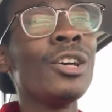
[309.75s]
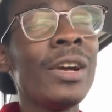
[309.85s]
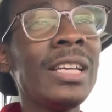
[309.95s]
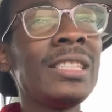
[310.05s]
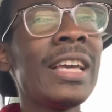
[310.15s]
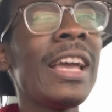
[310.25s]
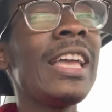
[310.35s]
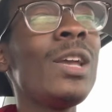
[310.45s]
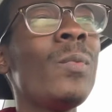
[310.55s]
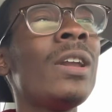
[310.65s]
So he
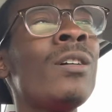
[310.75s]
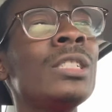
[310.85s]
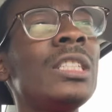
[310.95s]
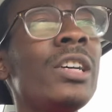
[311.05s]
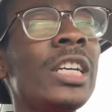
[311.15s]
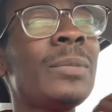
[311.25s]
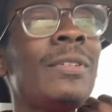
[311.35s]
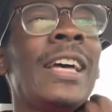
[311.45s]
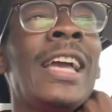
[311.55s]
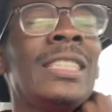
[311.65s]
said, he went on to
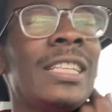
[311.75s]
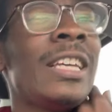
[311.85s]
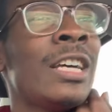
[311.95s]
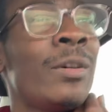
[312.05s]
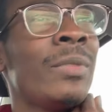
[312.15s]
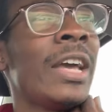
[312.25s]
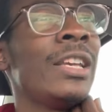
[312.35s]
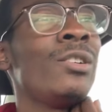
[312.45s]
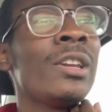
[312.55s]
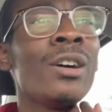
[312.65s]
explain to him
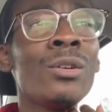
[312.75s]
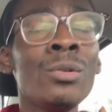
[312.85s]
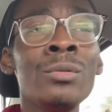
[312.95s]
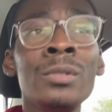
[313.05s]
that, you know,